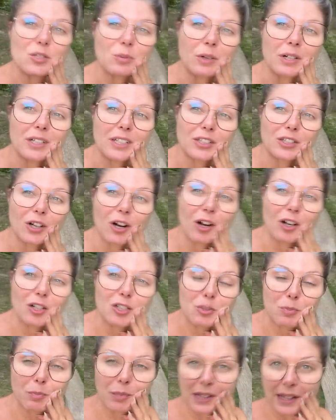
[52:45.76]
where the dogs
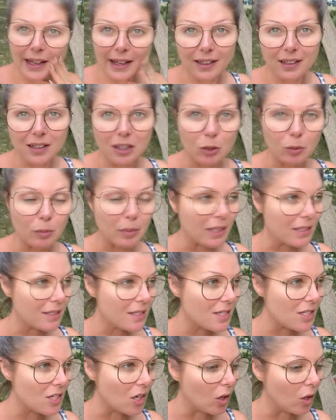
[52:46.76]
play a little bit.
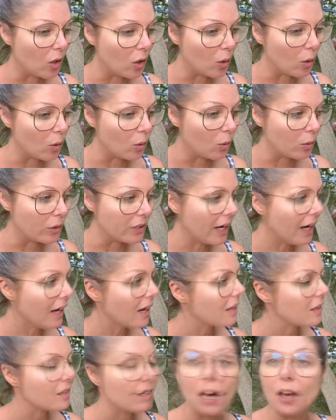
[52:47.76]
So yeah,
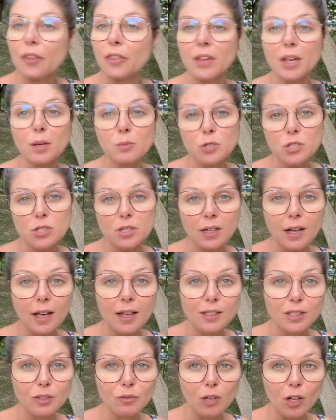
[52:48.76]
I think I'm just gonna end
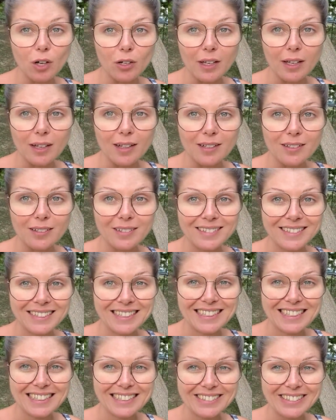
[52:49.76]
the vlog here.
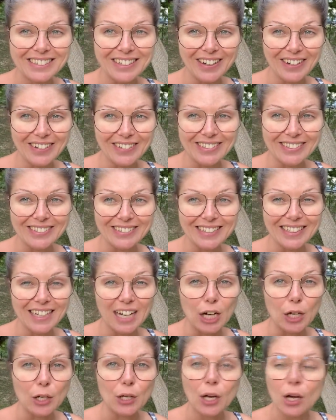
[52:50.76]
Ricardo's going
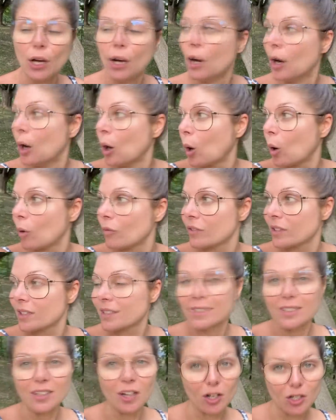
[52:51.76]
down. Hopefully the
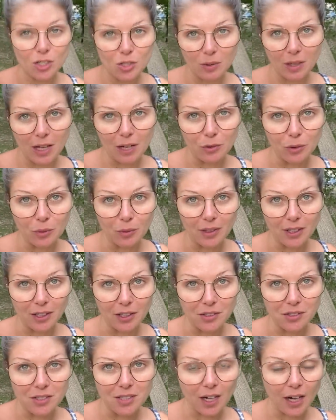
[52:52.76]
dogs will have a really
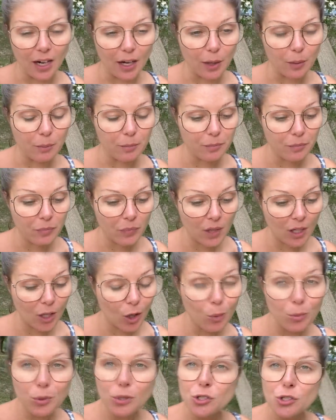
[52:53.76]
good time.
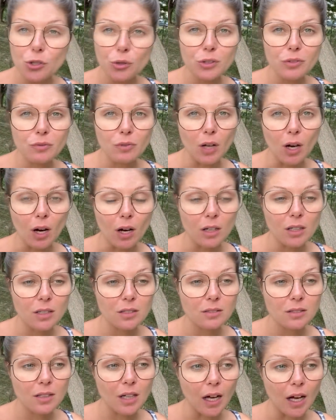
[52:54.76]
Hope you enjoyed the vlog.
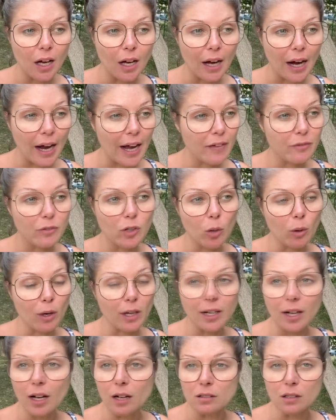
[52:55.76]
I have no
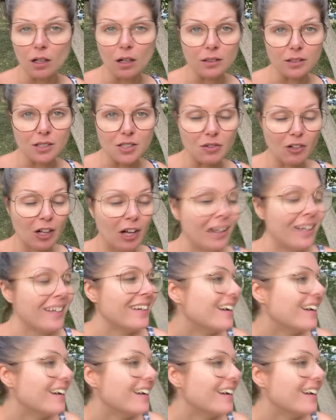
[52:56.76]
idea how long this was.